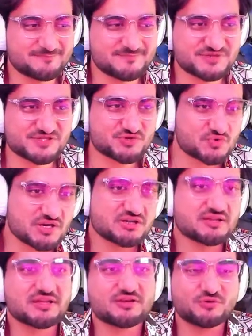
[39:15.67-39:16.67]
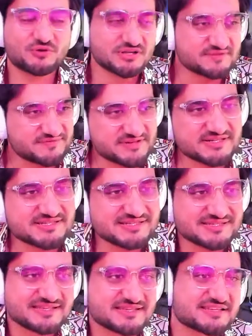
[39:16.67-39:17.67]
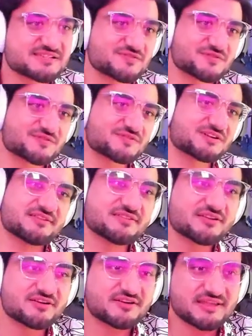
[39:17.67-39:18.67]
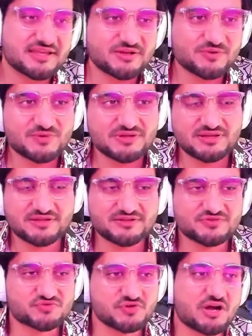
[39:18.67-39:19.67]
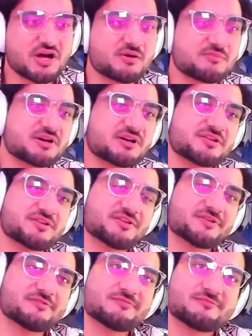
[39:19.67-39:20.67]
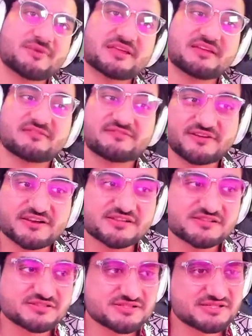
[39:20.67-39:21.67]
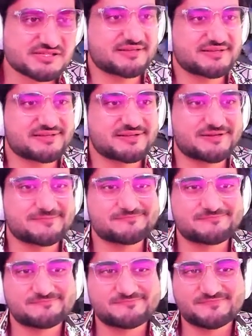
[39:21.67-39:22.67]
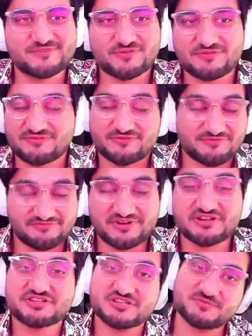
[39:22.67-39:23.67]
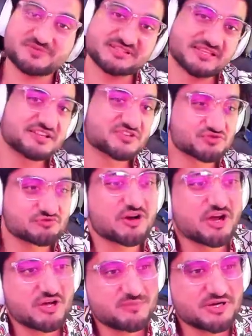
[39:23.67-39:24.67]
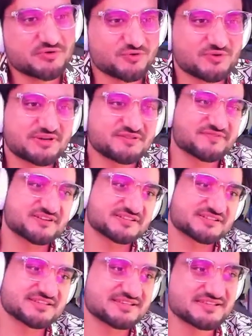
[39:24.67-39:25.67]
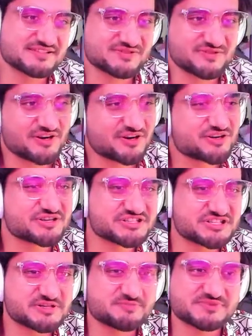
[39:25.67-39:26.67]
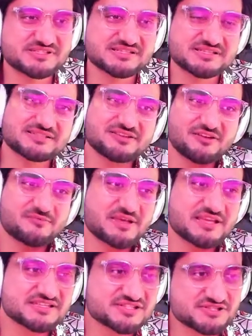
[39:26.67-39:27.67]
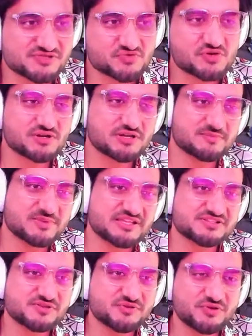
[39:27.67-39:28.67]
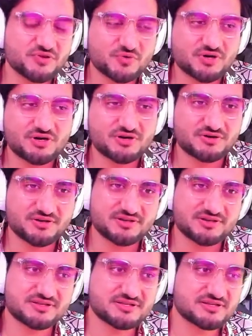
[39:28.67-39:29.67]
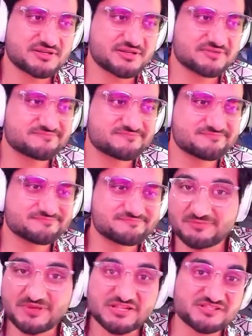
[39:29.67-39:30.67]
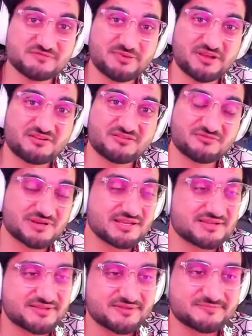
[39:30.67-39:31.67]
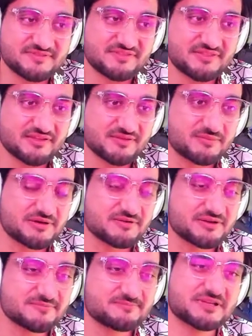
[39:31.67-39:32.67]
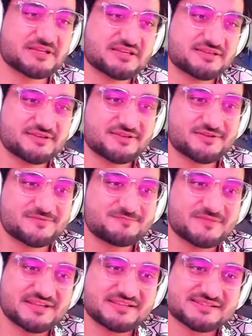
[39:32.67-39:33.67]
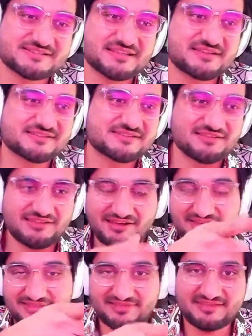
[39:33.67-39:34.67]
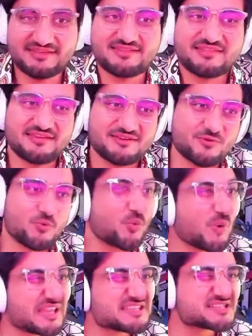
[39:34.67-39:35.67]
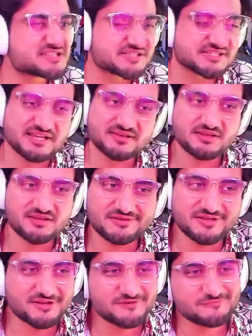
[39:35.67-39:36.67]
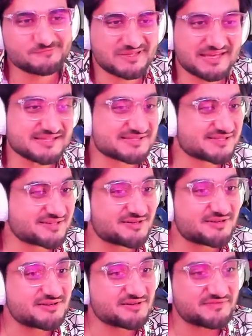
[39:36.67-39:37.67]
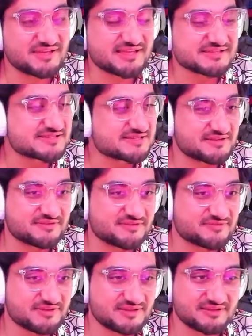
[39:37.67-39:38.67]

struggling or adversities or learning and trauma, you know, making friends or friendships in trauma or adversities or hardships. And it makes you strong. It makes you who you are. It makes you better, really, if you think about it, you know? And it's that line that wench said, you know, has to hurt if it has, if